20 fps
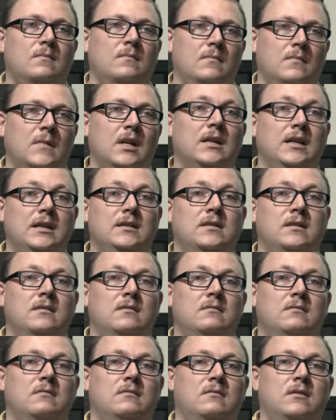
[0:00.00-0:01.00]
it does.
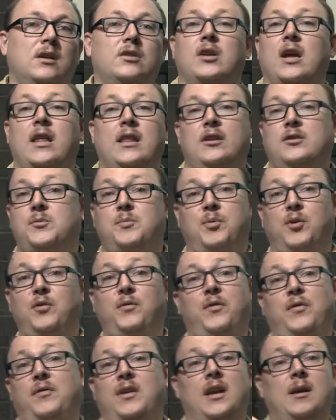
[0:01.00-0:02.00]
There, and there's proof
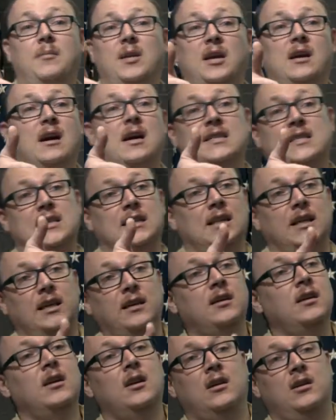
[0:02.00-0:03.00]
of it, I mean, constantly.
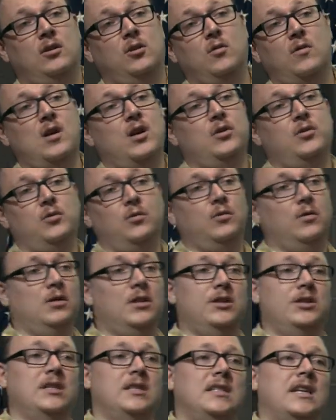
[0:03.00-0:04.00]
Go on Google and
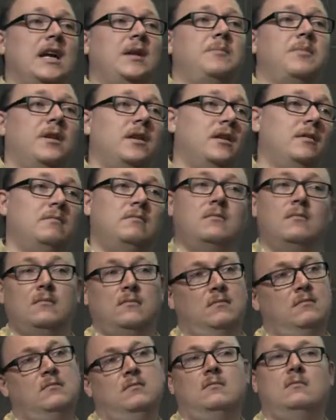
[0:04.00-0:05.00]
just type in
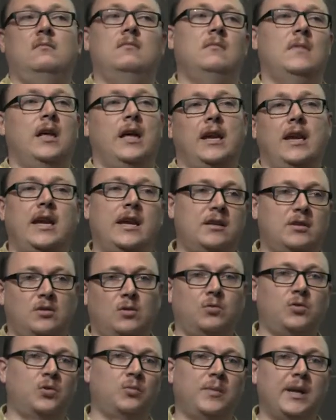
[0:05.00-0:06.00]
idiot
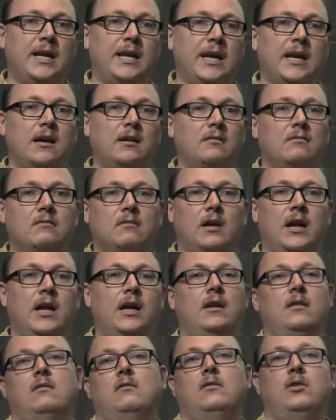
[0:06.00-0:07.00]
social media,
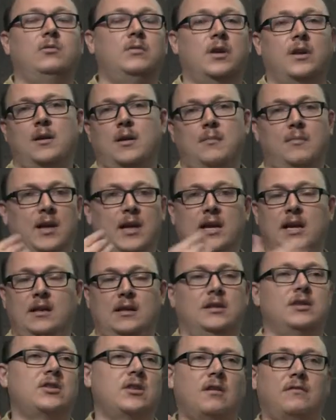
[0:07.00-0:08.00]
and you can immediately
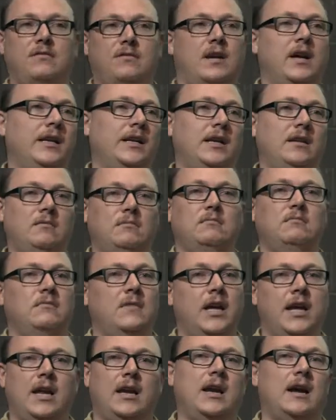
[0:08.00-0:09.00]
start finding
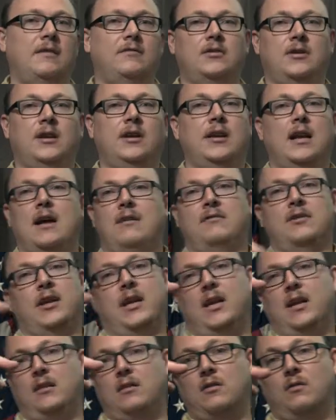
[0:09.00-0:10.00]
hit after hit after
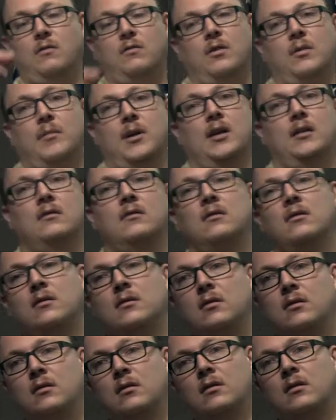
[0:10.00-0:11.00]
hit. Go for it, man. I
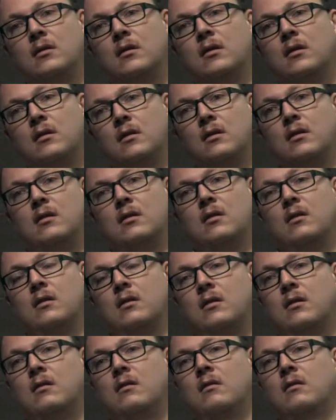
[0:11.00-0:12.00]
mean, there's there's
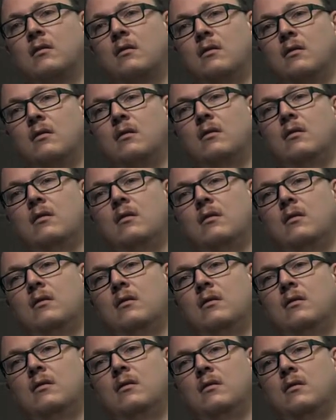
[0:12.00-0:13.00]
open source
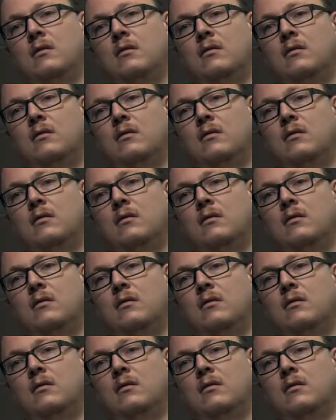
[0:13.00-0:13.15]
alternatives